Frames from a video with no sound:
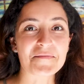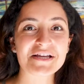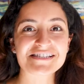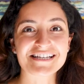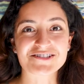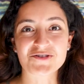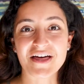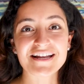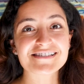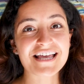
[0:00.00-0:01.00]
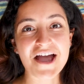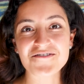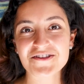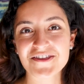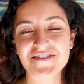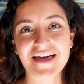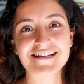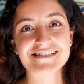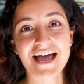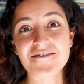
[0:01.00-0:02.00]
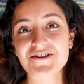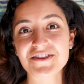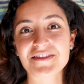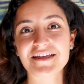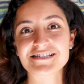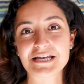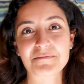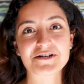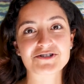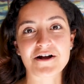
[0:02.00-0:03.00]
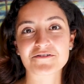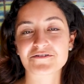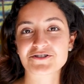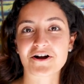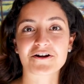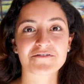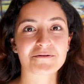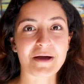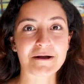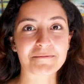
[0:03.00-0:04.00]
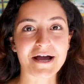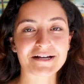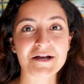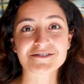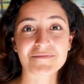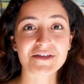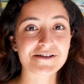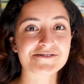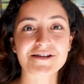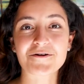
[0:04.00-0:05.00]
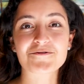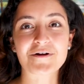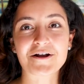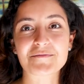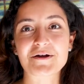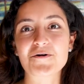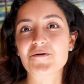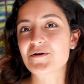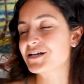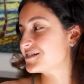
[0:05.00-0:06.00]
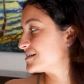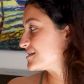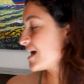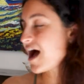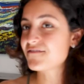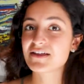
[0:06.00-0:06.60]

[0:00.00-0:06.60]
Amazing. So that is everything. That is everything that is in my travel photography backpack. Something else that I would recommend always is to have